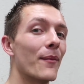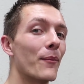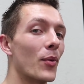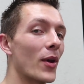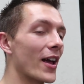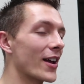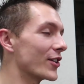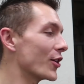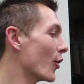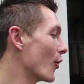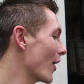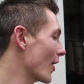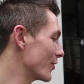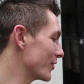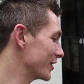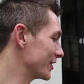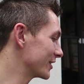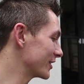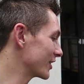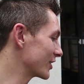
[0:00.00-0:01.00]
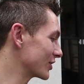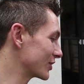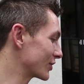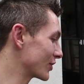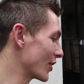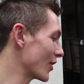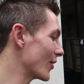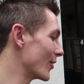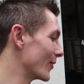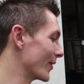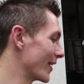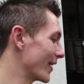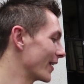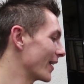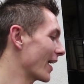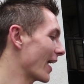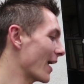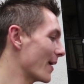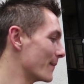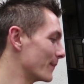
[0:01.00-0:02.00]
but I know how these things go,
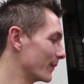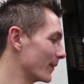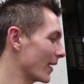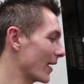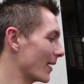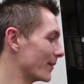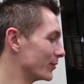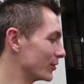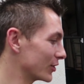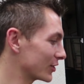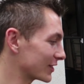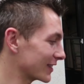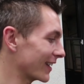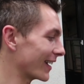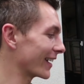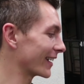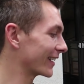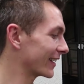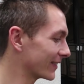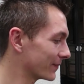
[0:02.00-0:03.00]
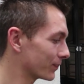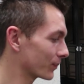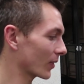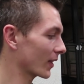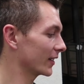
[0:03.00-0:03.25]
and I'm just like